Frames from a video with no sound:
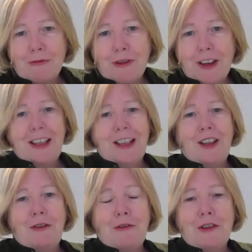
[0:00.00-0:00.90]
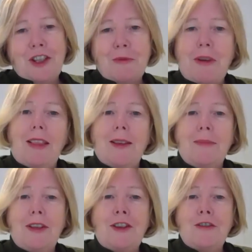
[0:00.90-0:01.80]
really looking forward to
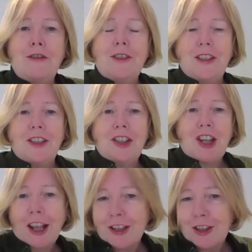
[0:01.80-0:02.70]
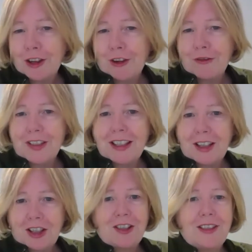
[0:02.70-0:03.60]
welcoming you to Changing
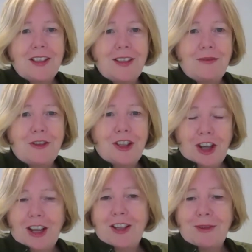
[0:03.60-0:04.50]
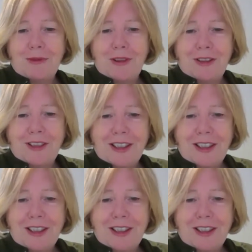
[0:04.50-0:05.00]
Conversations for a Changing World.